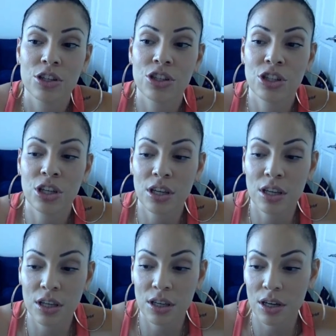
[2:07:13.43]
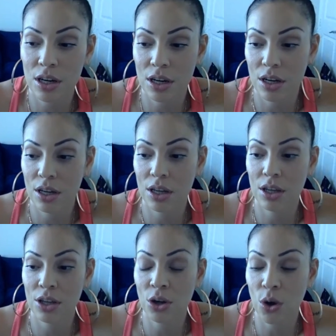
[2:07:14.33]
she,
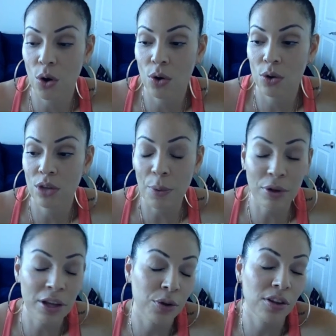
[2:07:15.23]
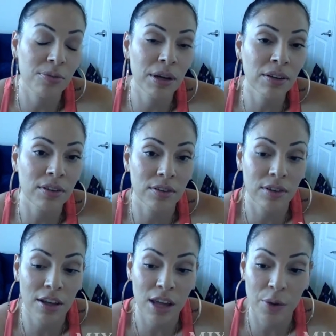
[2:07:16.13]
they would hear these mixes
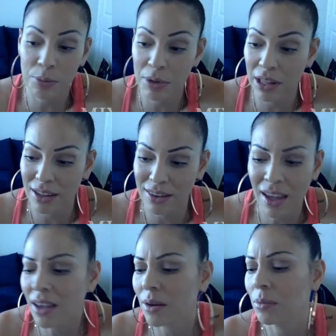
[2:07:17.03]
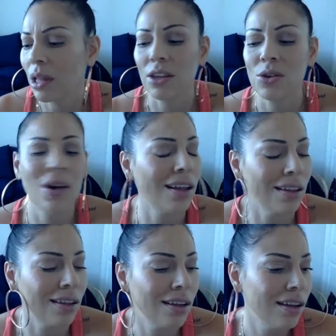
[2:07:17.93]
and they would be like, damn, like you got